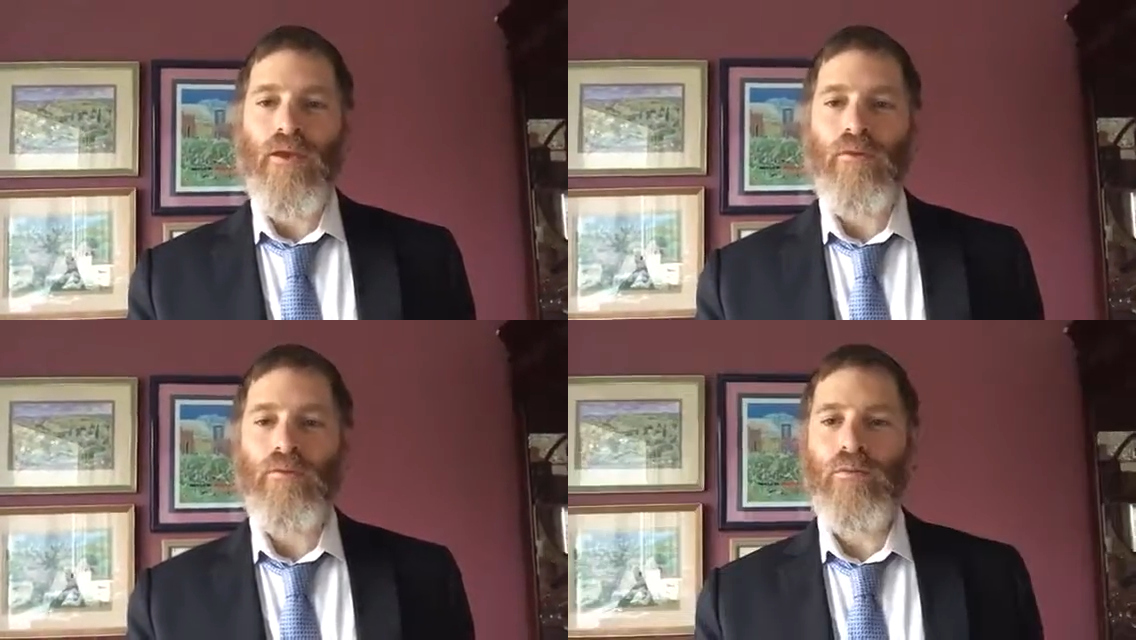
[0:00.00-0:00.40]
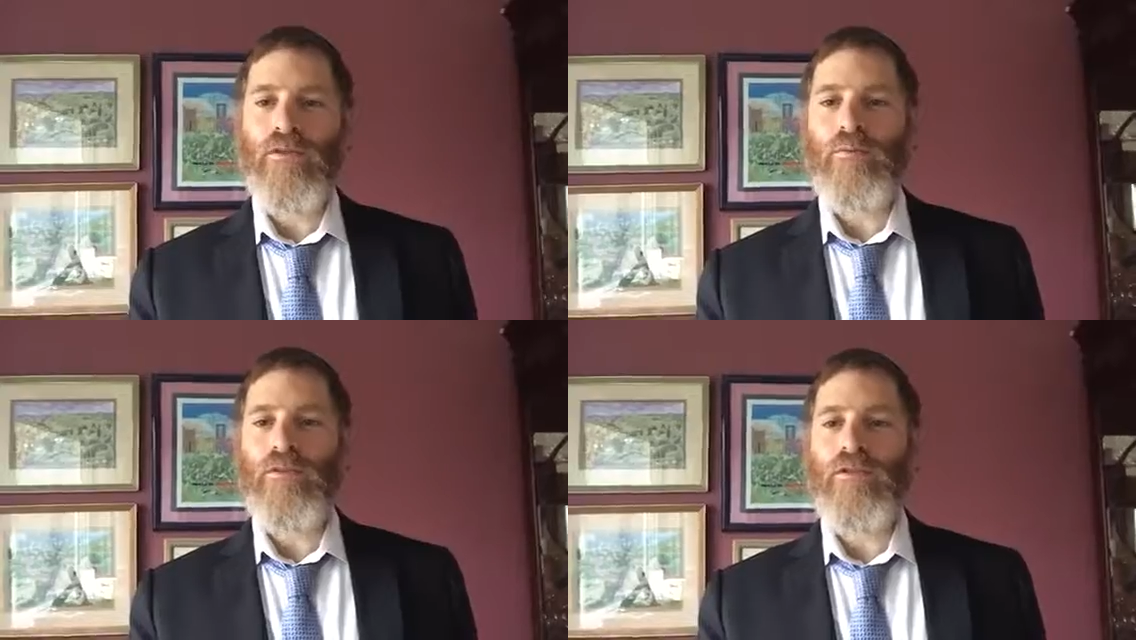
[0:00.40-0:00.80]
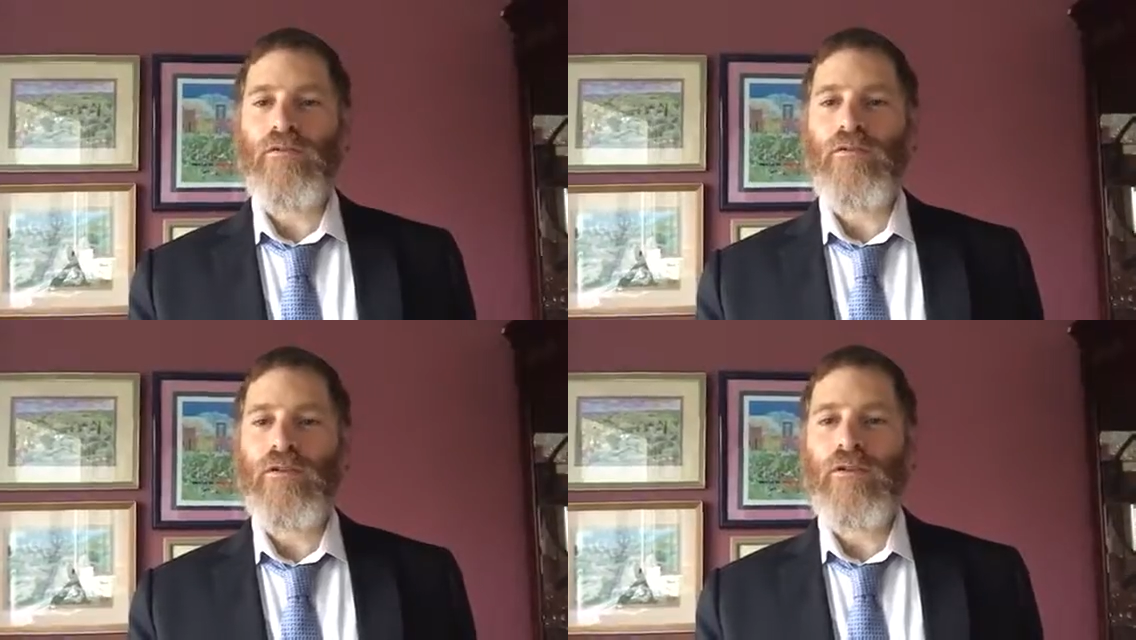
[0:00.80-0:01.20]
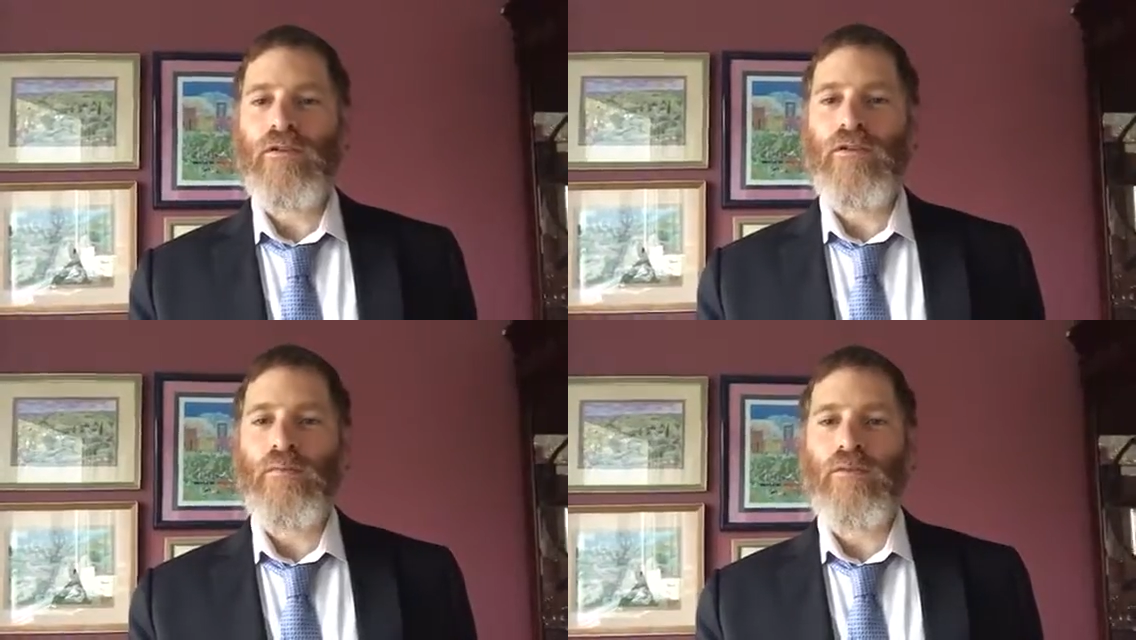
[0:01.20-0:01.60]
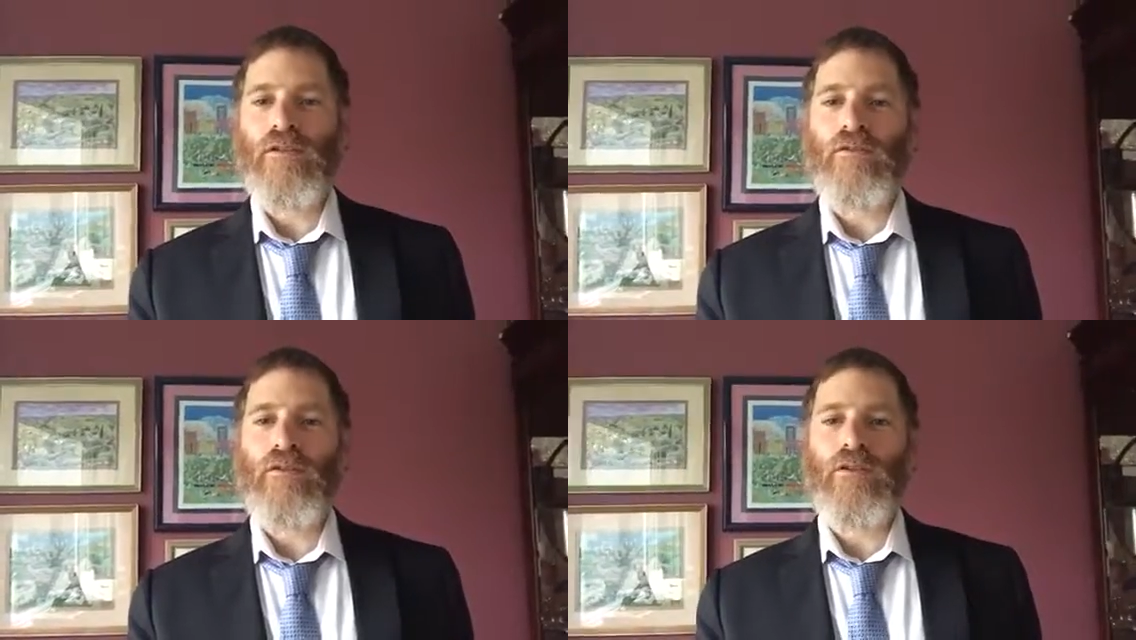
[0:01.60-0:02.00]
I don't want to be specific
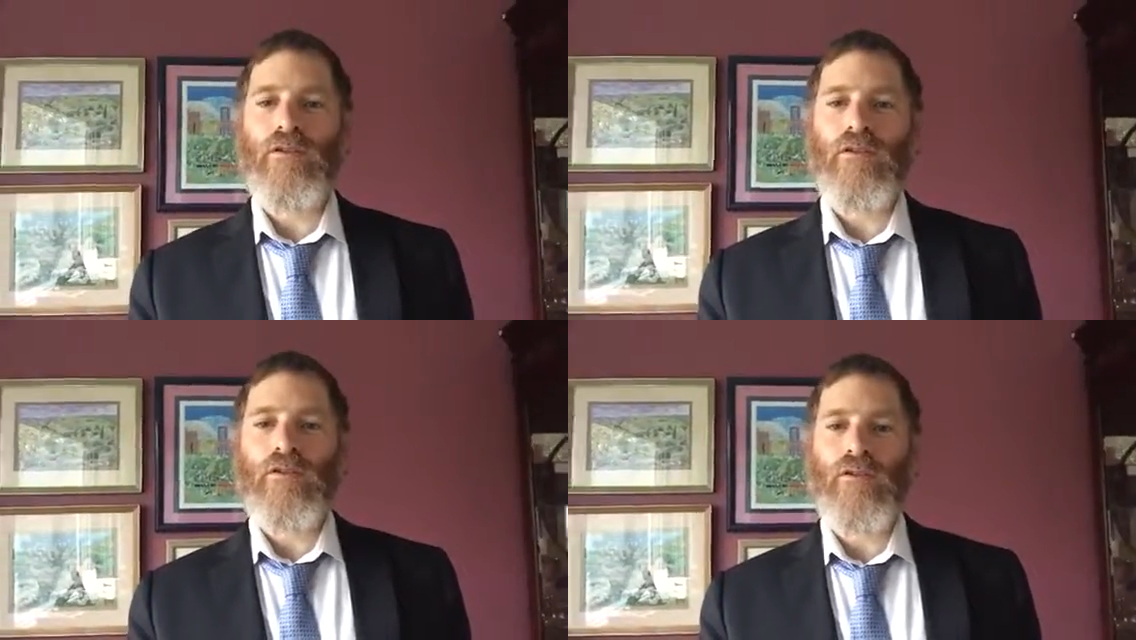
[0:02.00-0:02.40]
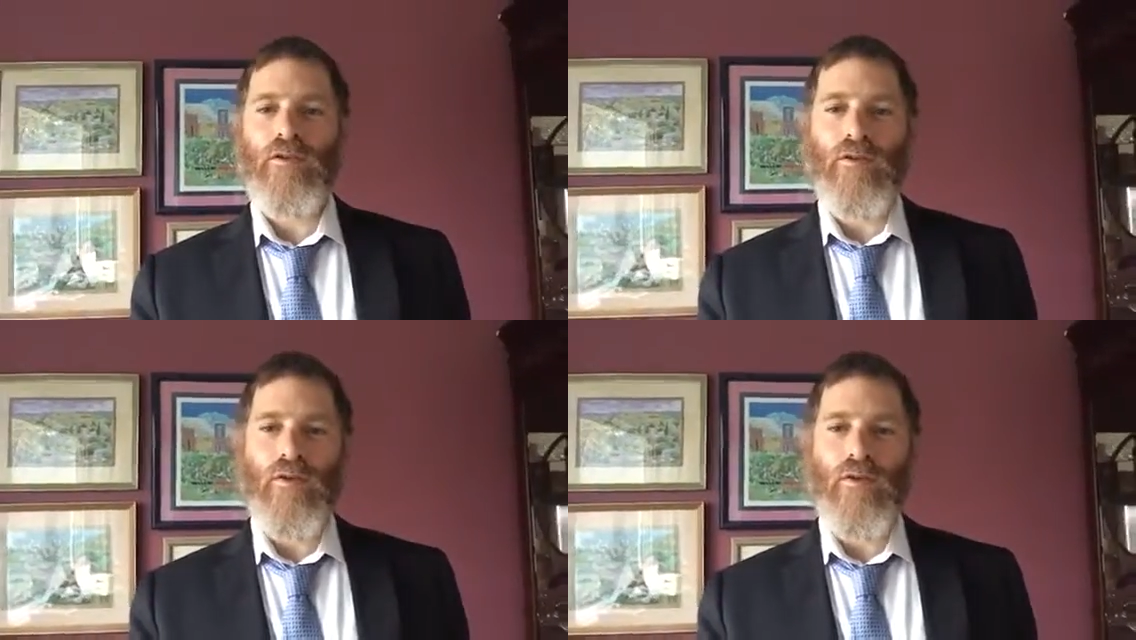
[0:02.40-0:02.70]
details,